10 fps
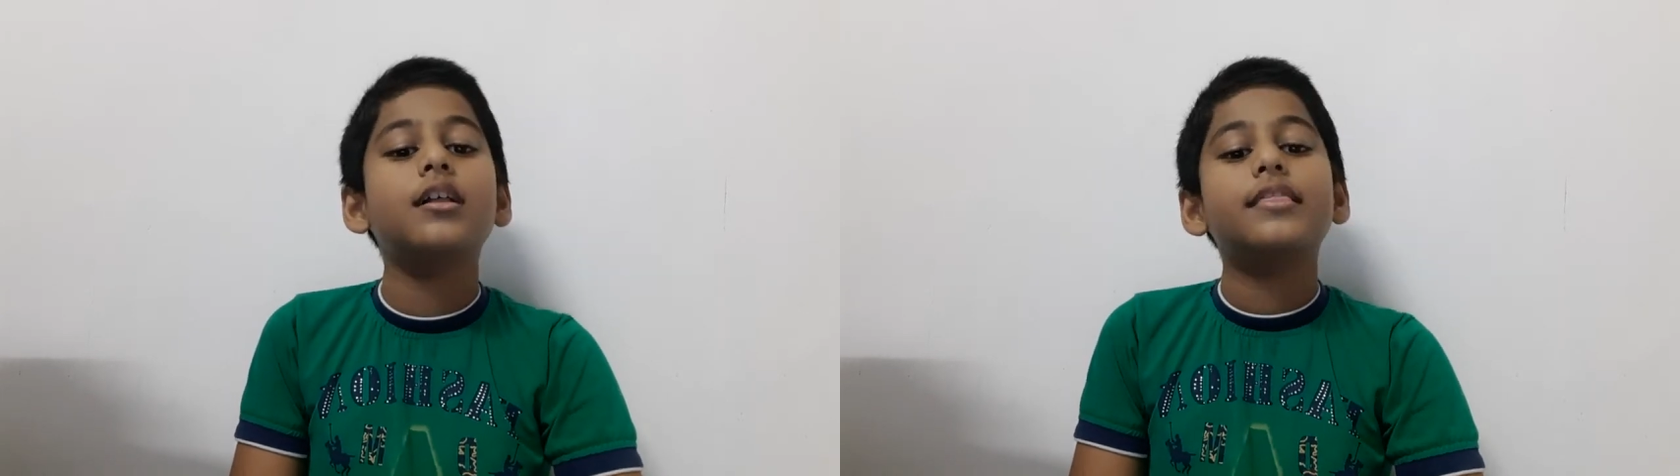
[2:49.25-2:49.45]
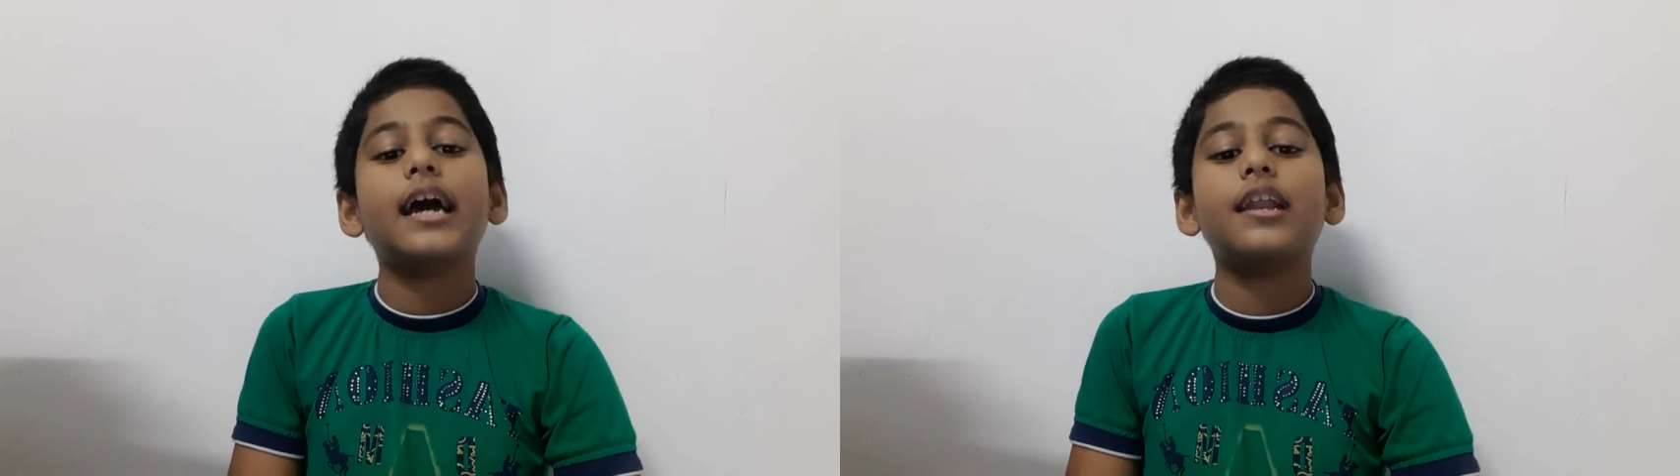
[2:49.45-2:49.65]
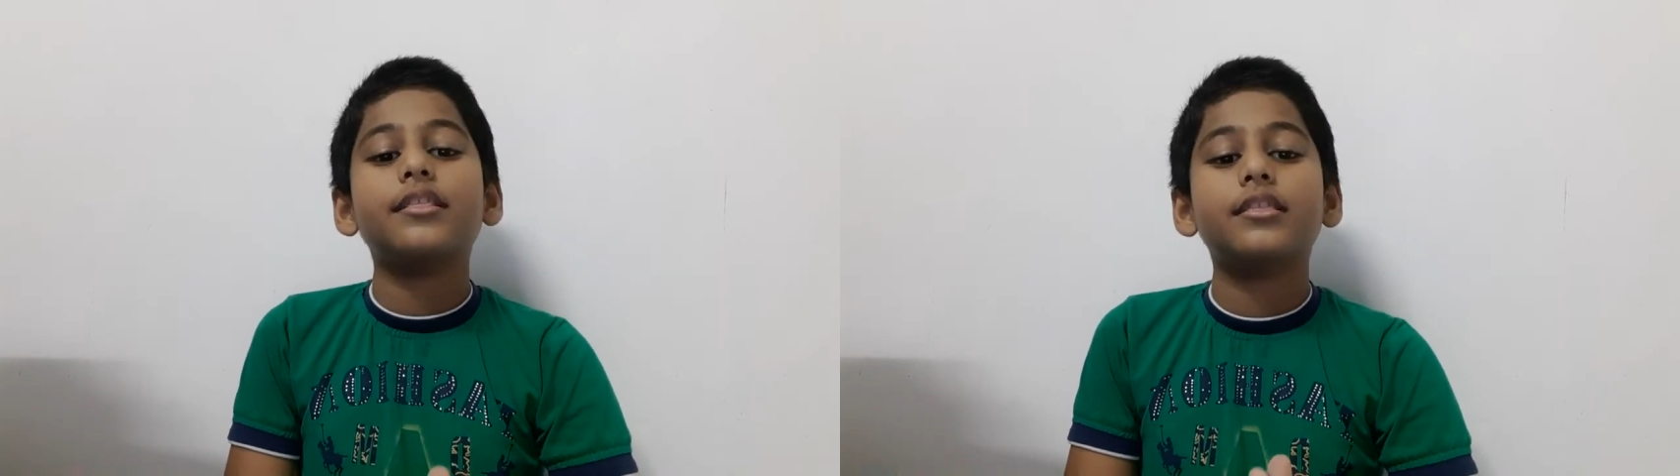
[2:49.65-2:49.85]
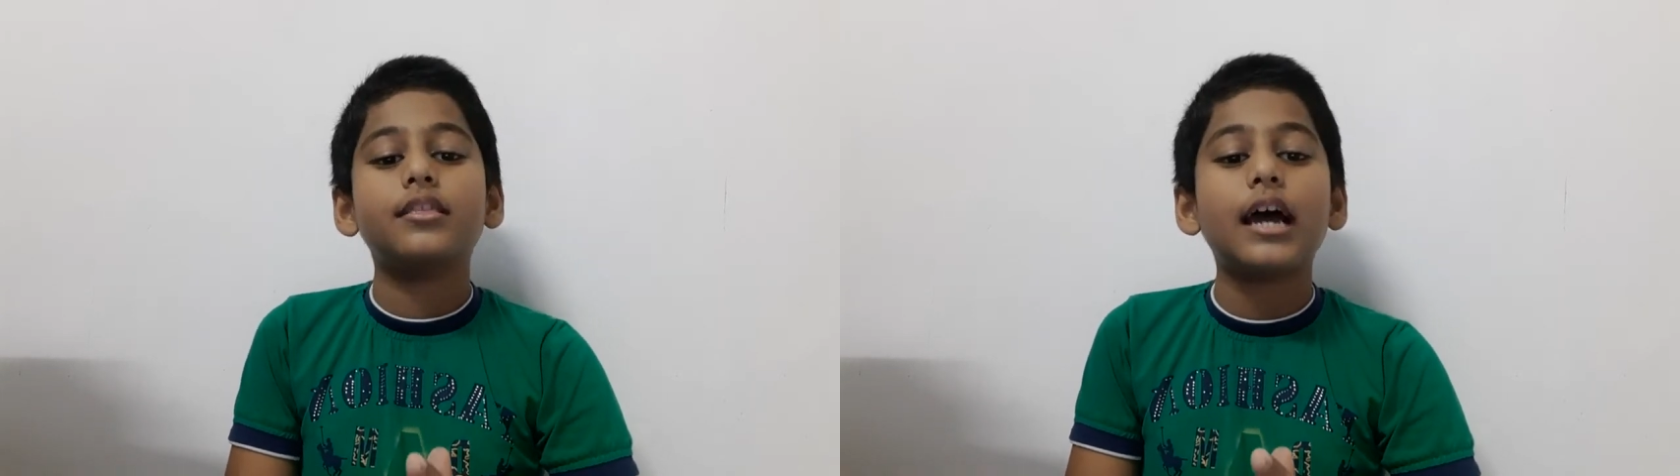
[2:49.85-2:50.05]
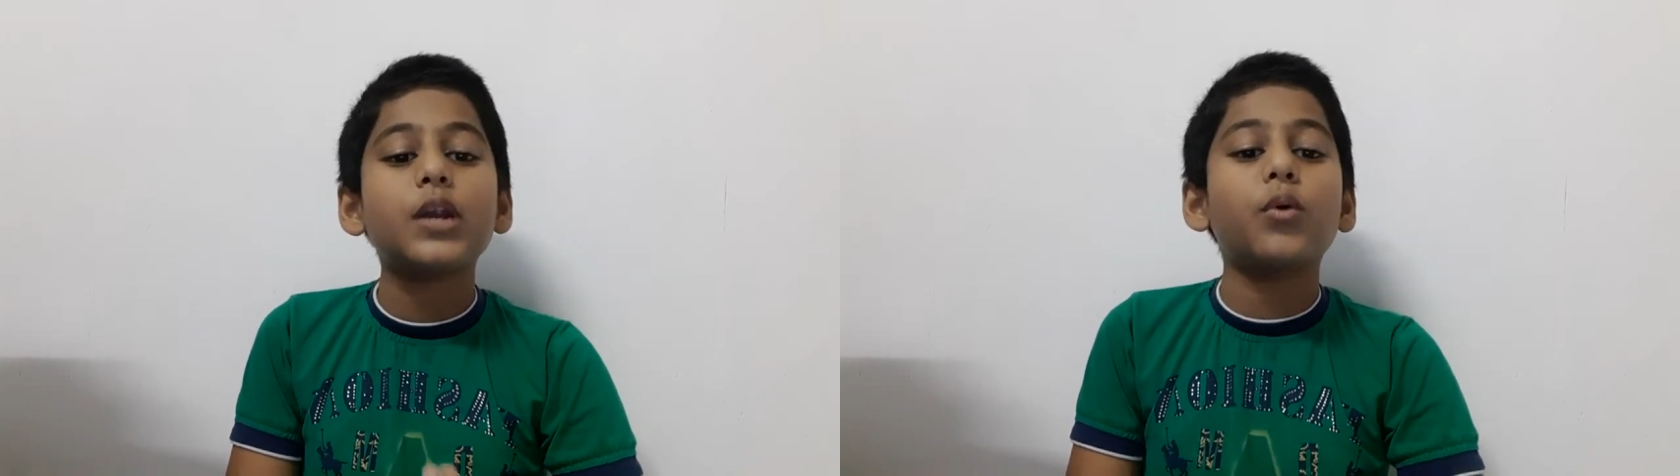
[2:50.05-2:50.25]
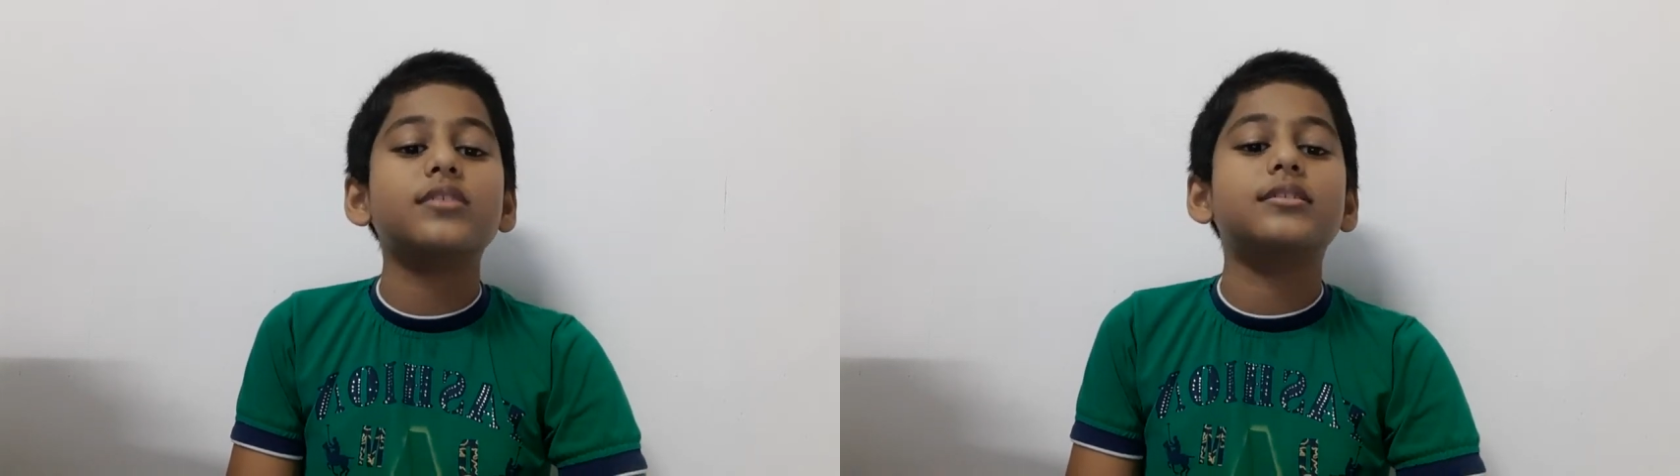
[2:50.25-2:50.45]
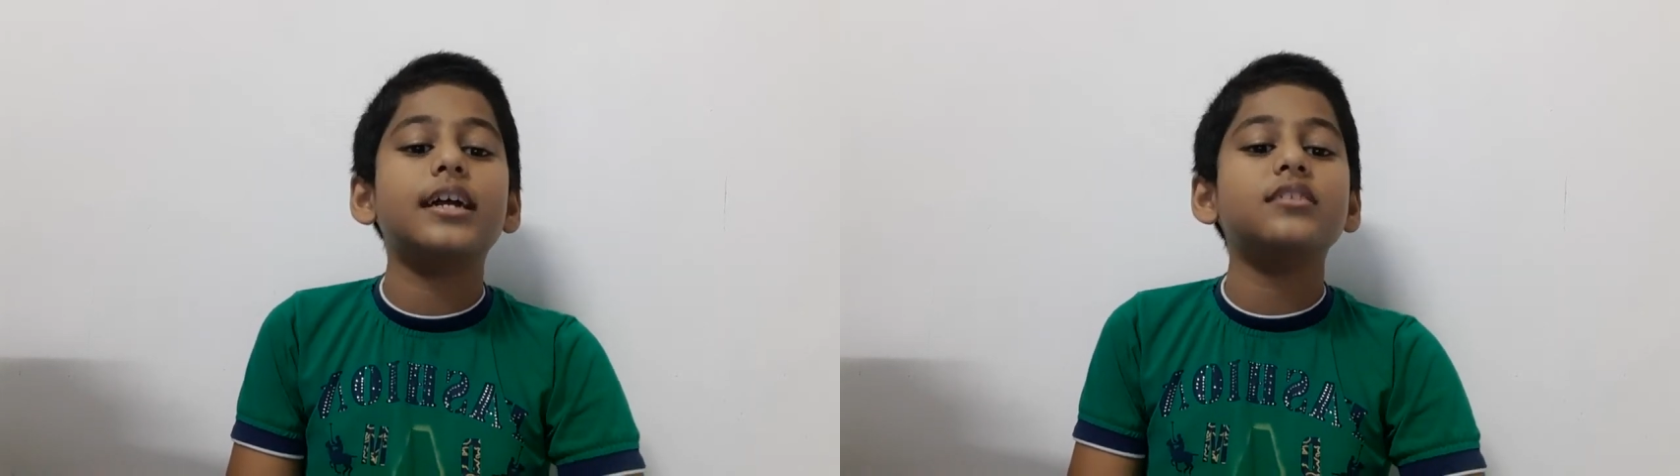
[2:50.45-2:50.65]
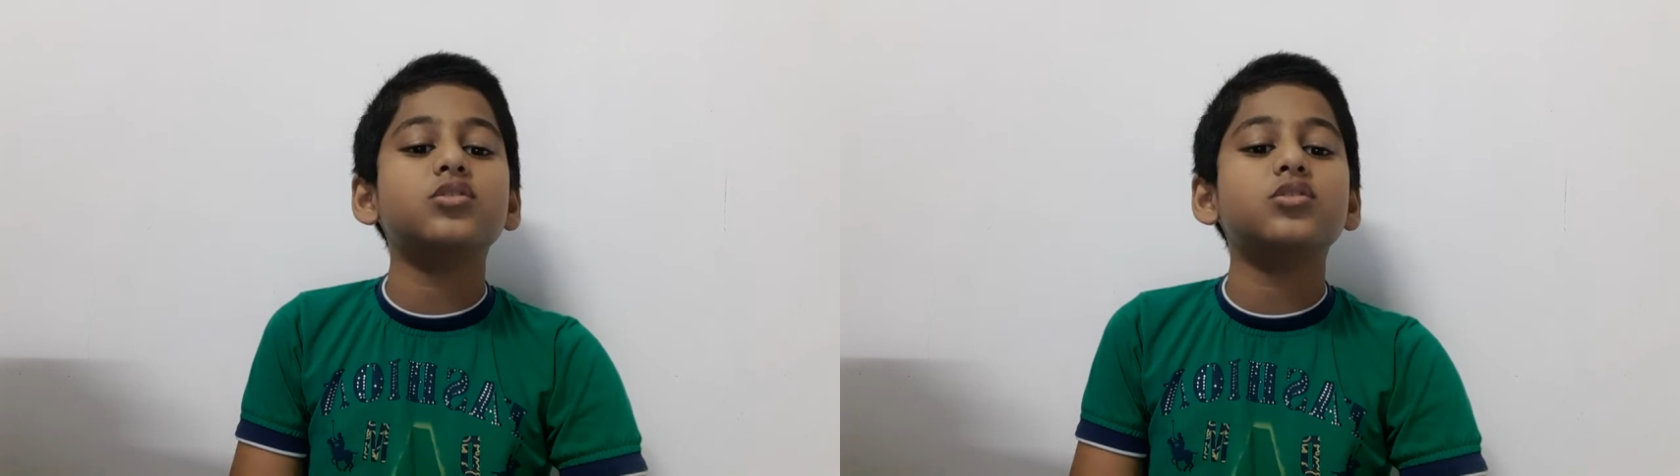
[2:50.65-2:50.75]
That was then